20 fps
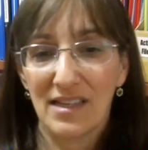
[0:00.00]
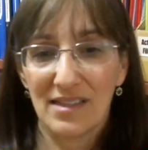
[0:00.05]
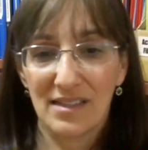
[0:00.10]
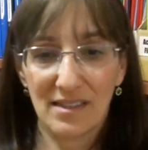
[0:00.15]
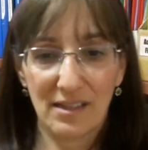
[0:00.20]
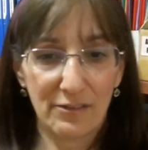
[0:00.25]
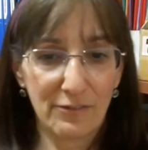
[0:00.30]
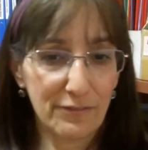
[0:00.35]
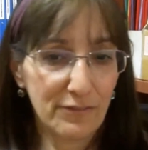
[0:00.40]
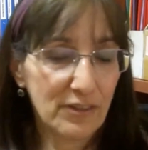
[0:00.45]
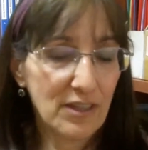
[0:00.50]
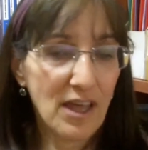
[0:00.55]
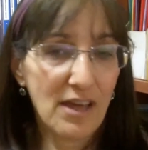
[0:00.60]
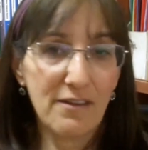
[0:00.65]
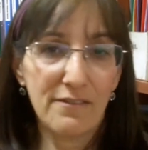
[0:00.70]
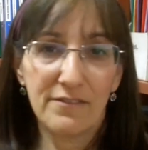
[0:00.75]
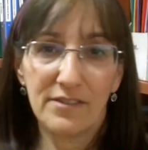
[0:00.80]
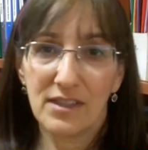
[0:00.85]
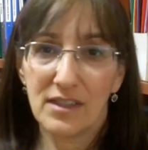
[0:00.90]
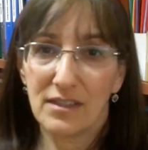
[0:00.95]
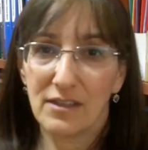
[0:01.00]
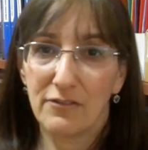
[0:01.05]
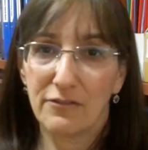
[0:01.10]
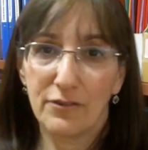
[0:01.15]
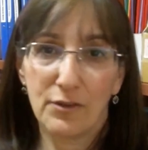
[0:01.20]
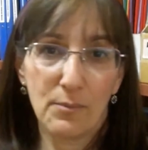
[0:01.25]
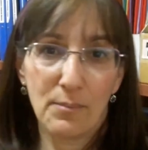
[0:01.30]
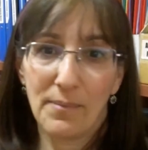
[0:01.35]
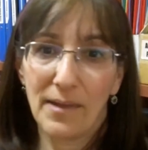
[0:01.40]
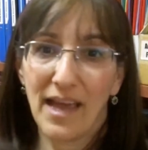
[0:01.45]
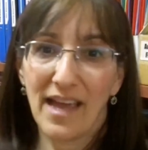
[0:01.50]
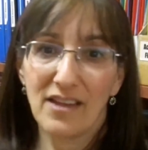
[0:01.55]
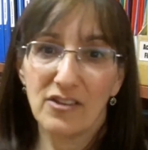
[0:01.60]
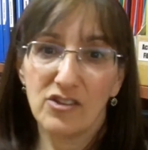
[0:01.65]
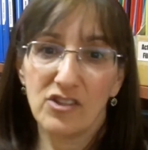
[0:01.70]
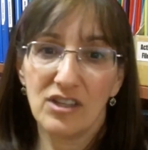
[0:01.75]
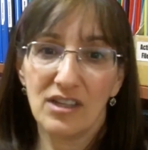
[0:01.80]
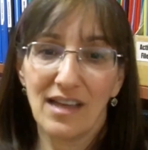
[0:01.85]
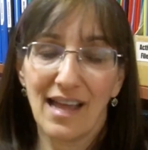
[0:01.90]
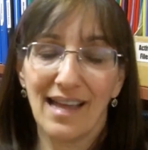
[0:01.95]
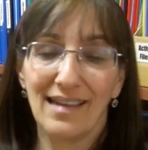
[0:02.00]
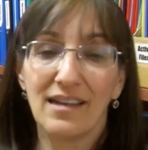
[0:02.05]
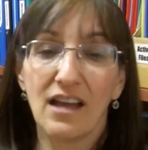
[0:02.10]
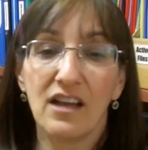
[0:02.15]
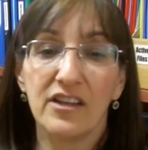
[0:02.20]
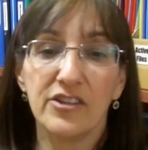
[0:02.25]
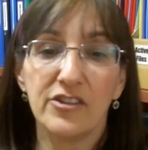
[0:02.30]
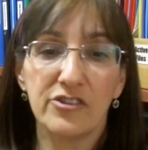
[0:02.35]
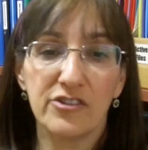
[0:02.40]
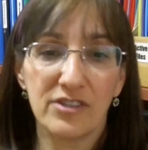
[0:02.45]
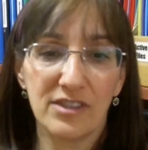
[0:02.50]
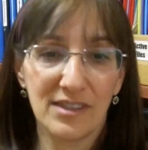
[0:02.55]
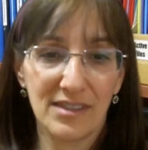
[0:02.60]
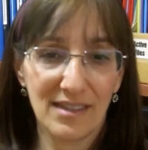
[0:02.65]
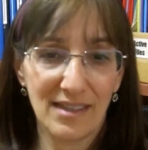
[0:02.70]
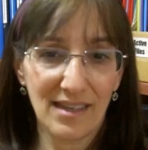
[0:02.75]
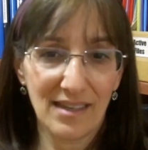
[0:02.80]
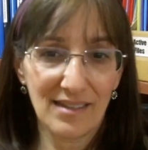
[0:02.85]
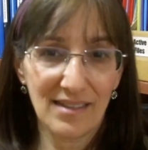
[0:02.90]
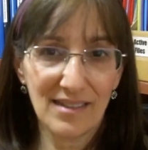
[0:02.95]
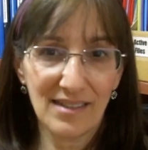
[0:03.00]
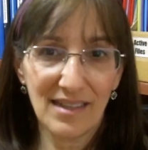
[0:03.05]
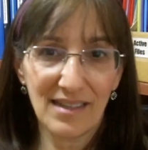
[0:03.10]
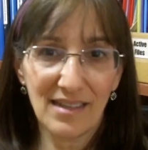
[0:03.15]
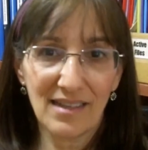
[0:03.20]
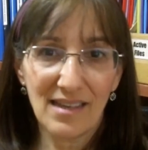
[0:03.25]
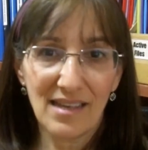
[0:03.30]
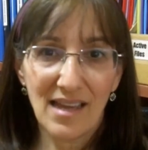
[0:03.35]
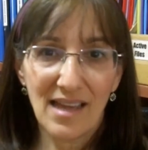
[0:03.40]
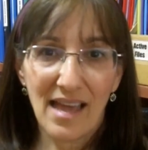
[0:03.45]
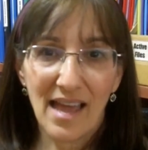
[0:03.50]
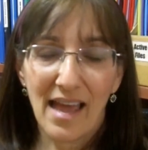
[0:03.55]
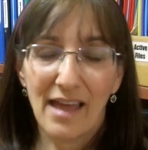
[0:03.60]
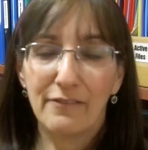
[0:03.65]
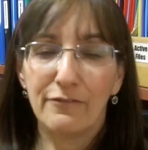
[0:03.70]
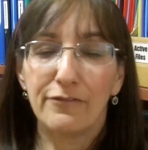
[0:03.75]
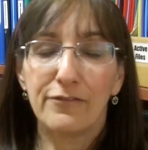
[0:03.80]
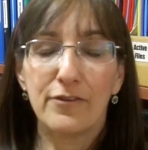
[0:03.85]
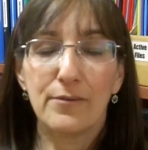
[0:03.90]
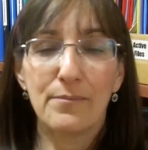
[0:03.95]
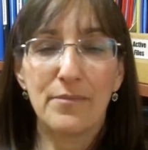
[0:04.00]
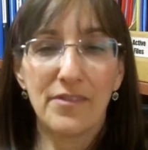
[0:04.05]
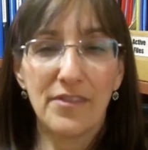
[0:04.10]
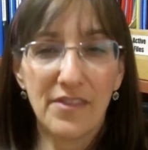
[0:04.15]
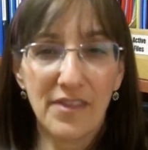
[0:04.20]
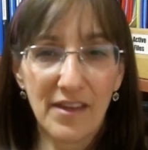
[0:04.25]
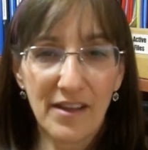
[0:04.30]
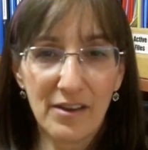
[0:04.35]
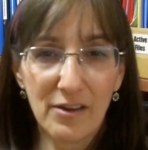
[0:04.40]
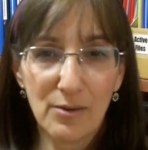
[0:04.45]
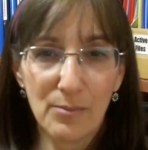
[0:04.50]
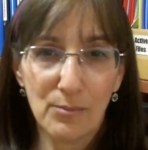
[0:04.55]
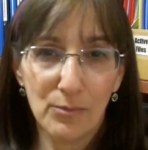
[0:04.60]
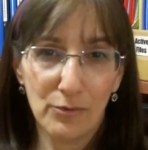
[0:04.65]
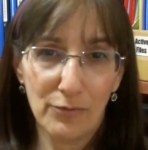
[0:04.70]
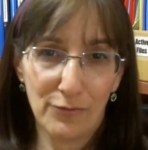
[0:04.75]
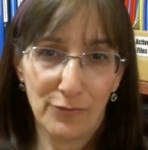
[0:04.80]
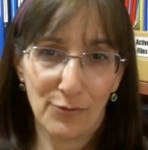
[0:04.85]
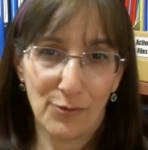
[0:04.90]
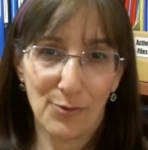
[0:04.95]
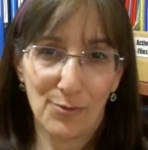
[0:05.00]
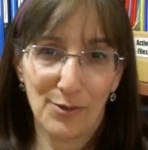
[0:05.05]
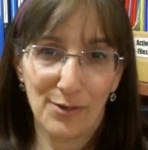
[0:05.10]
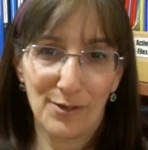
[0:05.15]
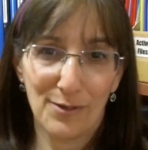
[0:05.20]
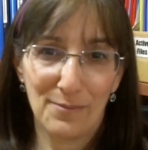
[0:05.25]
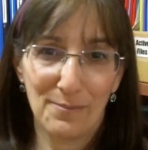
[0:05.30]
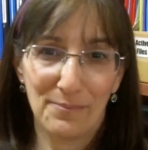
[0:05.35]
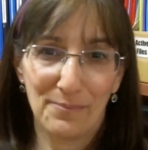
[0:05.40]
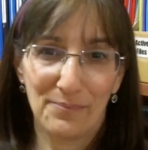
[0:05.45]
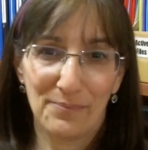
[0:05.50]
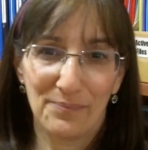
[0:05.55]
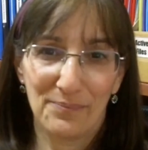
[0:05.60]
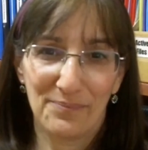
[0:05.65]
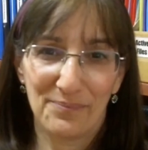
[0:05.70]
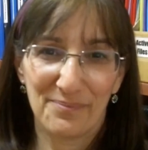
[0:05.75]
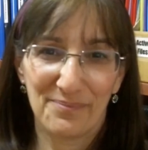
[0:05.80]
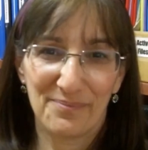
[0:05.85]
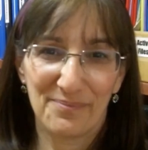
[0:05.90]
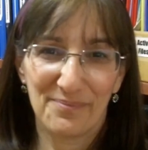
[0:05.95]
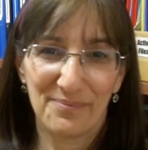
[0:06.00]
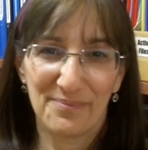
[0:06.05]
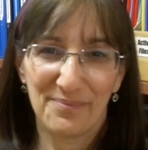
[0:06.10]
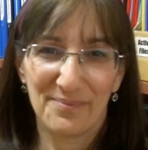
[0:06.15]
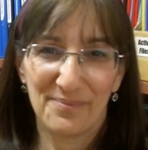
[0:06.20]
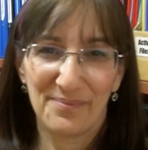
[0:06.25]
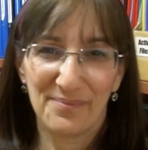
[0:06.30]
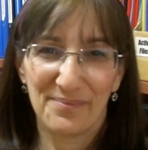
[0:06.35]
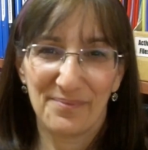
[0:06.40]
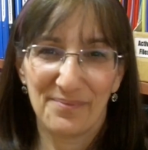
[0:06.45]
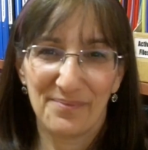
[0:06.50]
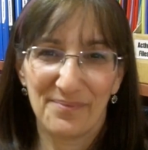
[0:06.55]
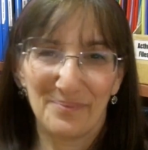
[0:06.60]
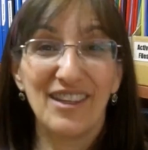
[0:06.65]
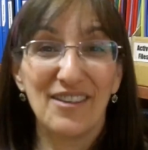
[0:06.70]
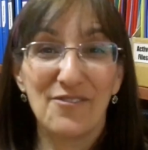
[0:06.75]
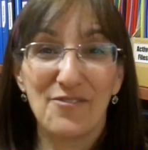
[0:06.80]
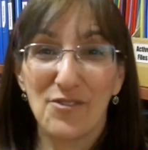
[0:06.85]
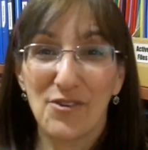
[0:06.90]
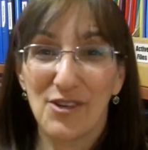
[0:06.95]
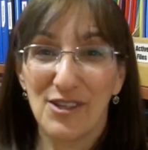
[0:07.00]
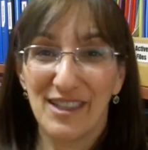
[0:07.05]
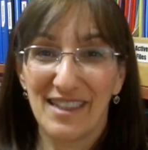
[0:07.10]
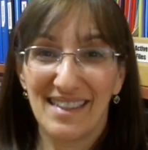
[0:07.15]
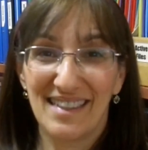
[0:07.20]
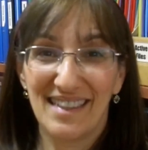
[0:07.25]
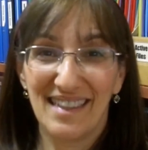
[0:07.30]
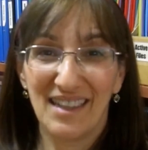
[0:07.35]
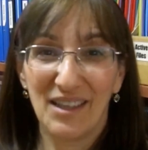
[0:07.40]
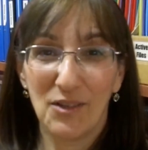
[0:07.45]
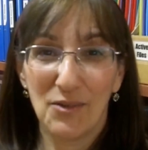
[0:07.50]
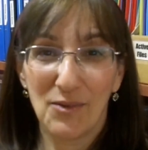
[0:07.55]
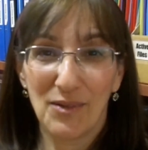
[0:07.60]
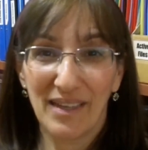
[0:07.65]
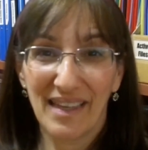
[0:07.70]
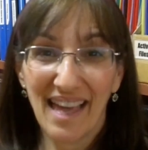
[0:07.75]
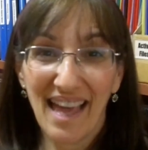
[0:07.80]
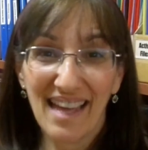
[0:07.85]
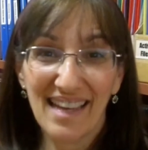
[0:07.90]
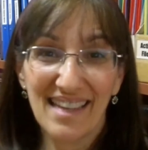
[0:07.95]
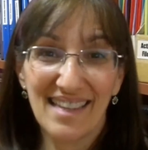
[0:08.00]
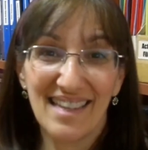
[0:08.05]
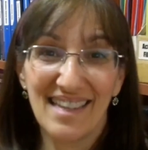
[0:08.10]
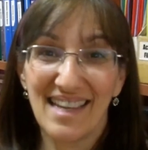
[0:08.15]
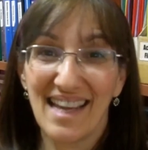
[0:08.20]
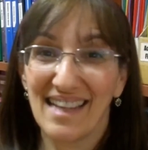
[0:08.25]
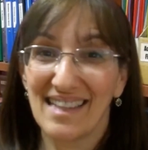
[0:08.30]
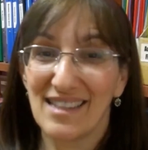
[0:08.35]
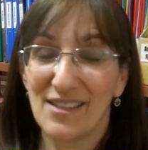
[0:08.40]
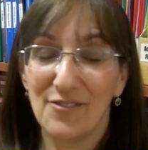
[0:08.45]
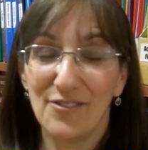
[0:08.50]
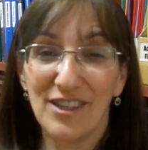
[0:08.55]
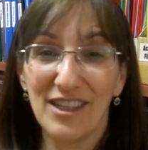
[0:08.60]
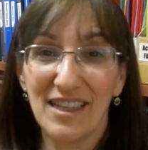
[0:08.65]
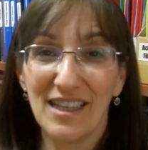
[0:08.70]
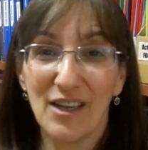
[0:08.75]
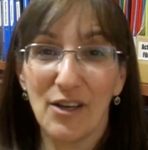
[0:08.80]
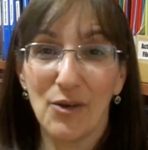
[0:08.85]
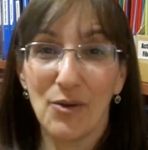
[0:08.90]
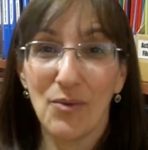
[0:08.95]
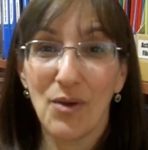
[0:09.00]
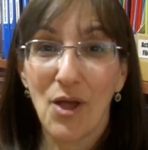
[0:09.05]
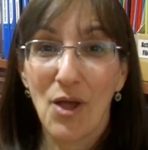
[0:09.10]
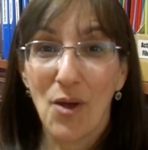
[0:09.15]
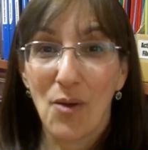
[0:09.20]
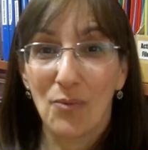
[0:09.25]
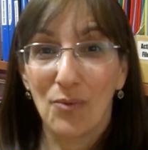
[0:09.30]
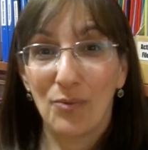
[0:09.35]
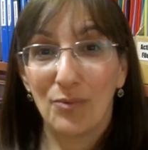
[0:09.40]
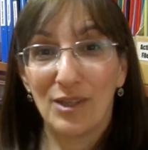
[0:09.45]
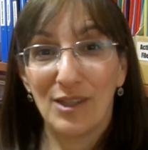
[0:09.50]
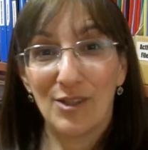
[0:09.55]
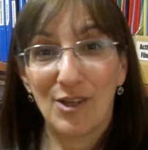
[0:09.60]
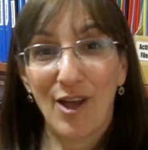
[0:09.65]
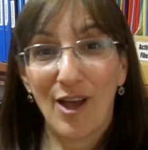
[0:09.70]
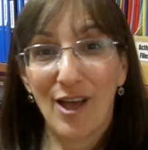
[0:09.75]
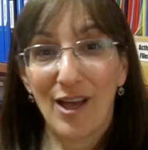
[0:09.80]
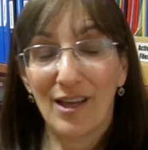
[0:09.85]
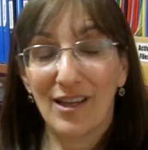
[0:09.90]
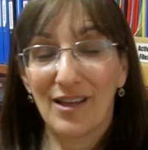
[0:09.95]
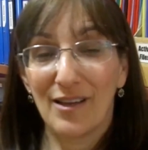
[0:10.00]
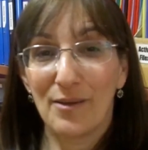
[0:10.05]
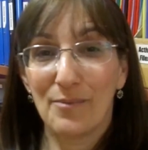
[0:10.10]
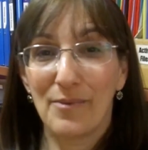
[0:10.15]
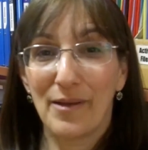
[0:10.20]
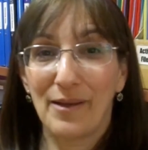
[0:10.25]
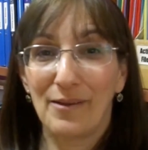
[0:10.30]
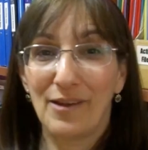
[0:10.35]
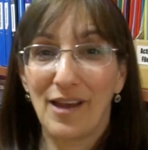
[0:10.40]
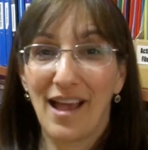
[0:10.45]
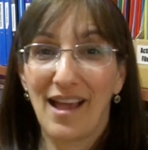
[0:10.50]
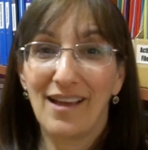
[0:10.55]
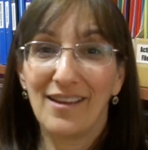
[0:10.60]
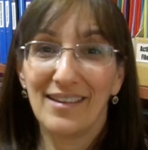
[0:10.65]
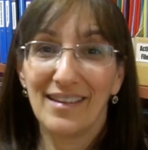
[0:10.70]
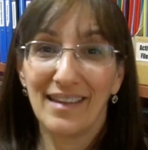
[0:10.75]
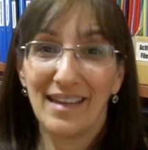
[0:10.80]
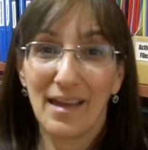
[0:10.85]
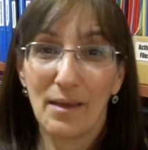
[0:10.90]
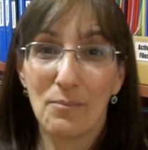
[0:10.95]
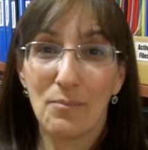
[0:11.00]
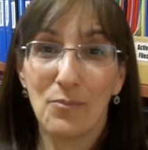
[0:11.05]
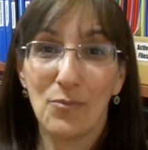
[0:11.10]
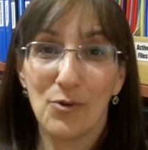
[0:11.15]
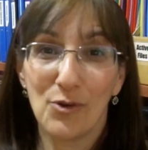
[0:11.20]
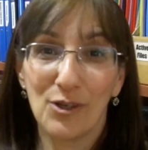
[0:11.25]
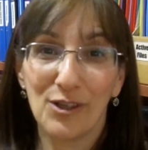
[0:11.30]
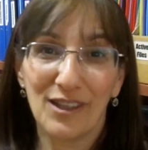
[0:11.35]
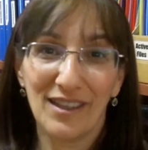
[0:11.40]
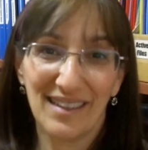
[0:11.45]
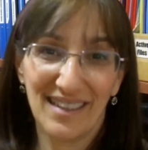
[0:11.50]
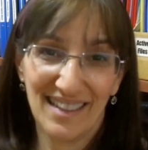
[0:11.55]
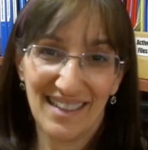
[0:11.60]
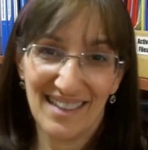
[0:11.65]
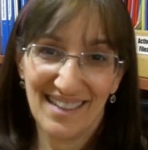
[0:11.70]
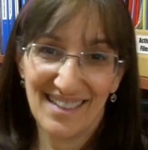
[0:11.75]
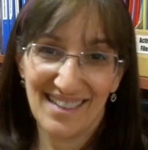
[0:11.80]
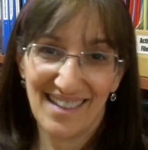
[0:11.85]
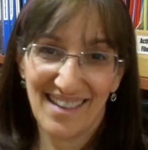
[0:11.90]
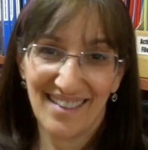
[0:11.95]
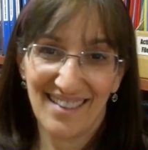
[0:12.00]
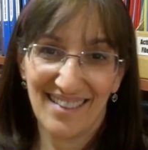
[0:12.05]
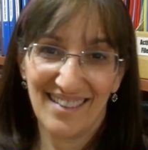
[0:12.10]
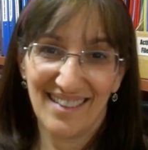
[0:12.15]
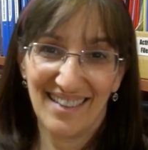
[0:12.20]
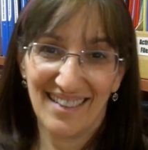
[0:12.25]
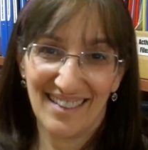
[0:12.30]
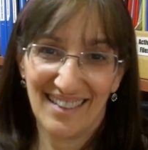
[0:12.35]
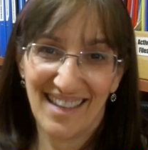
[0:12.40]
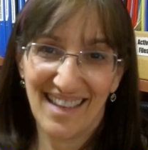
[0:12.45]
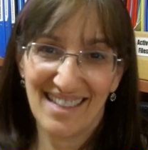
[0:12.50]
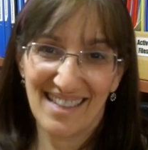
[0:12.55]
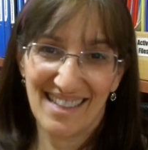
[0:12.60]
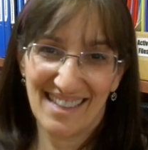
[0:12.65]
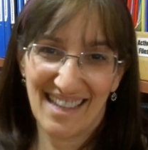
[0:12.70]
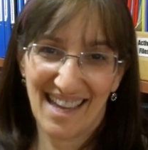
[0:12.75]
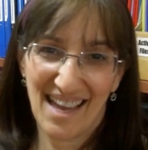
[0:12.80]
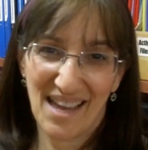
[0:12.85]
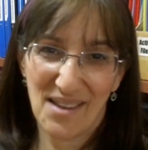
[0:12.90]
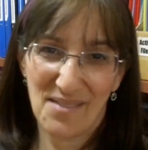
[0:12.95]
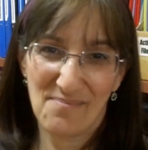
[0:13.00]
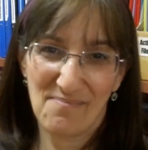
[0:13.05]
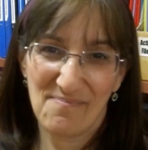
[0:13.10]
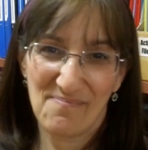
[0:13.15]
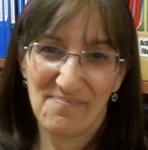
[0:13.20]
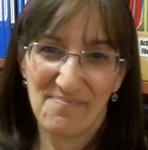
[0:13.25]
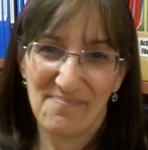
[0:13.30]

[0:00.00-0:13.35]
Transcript: self-love and self-compassion and understanding, and from there move forward. Looking forward to seeing you again in the next video when we talk about how to get more cleaning done in less time.